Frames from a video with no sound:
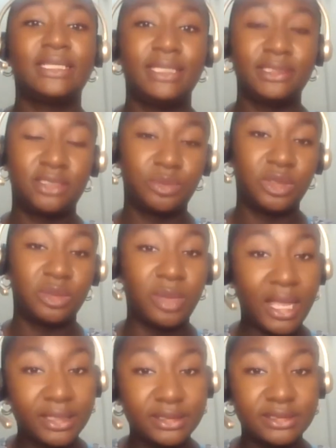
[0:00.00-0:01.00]
need to be
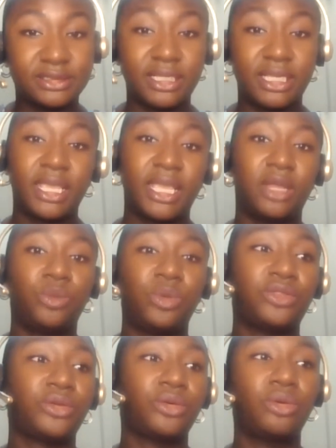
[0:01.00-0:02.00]
balanced and
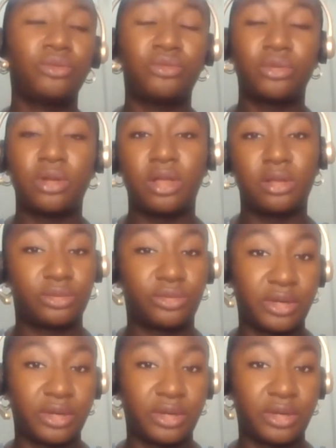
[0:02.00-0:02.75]
what their overall